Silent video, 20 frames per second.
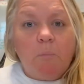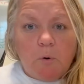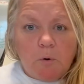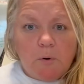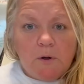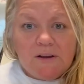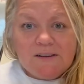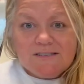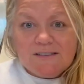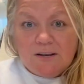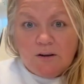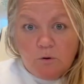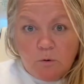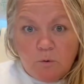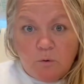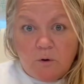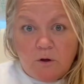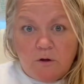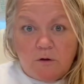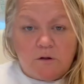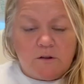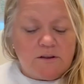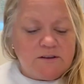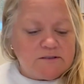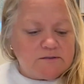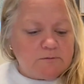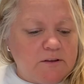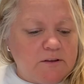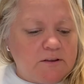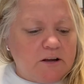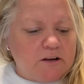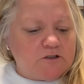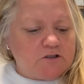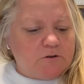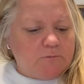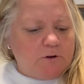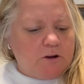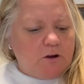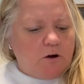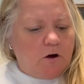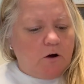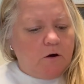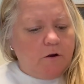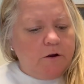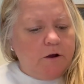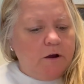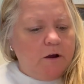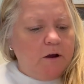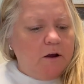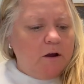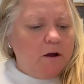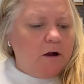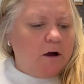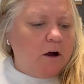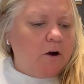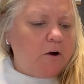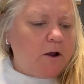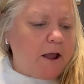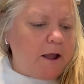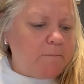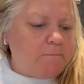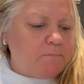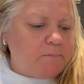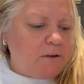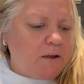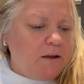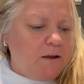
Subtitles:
Poison oil is that should be called. Okay.